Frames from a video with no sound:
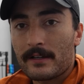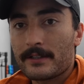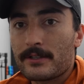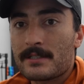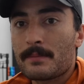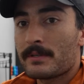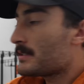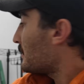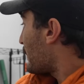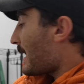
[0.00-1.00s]
like you can see it, but you
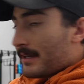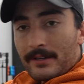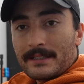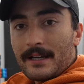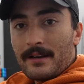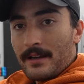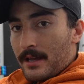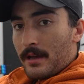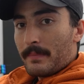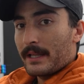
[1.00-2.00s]
see the back right there?
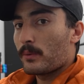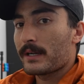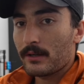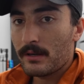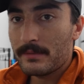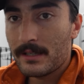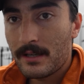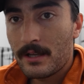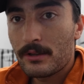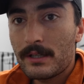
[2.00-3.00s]
My like workout equipment?
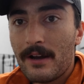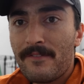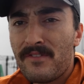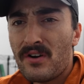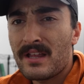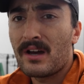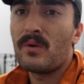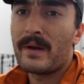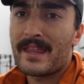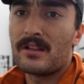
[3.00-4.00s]
Look how far
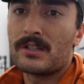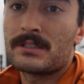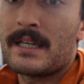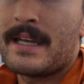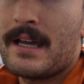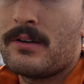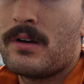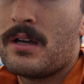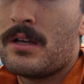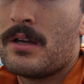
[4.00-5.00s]
away that looks. And now,
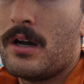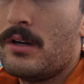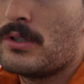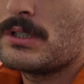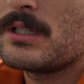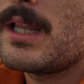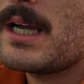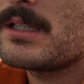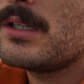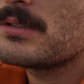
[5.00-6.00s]
it looks a
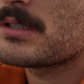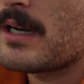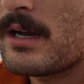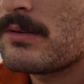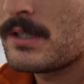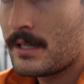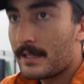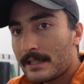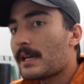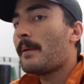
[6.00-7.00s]
lot closer now.
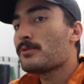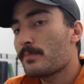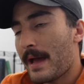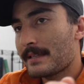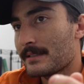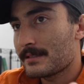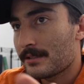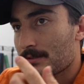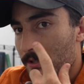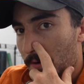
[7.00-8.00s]
That's what happens with baskets
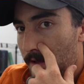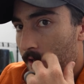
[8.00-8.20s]
too. So